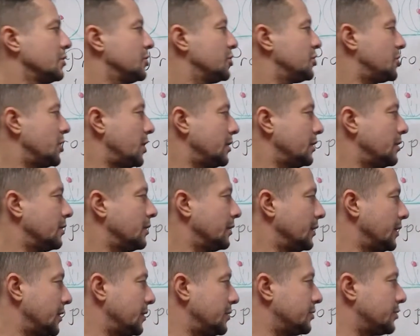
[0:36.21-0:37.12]
shining a
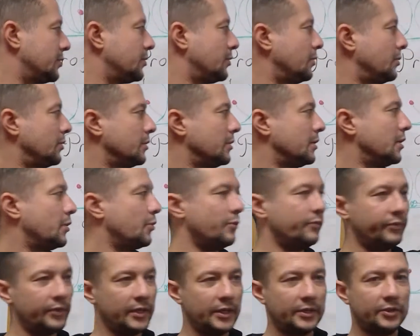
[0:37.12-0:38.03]
laser on a
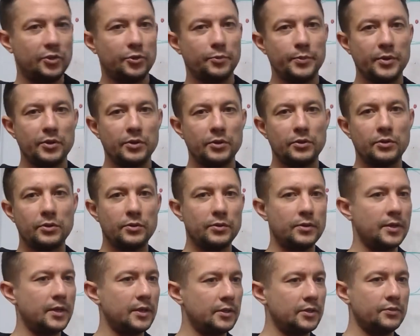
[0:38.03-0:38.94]
reflector mirror
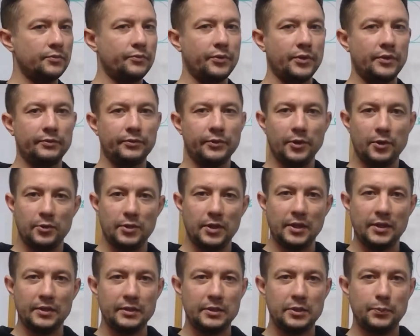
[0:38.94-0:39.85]
that is free
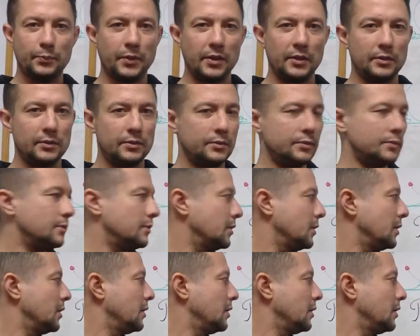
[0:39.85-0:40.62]
floating in space.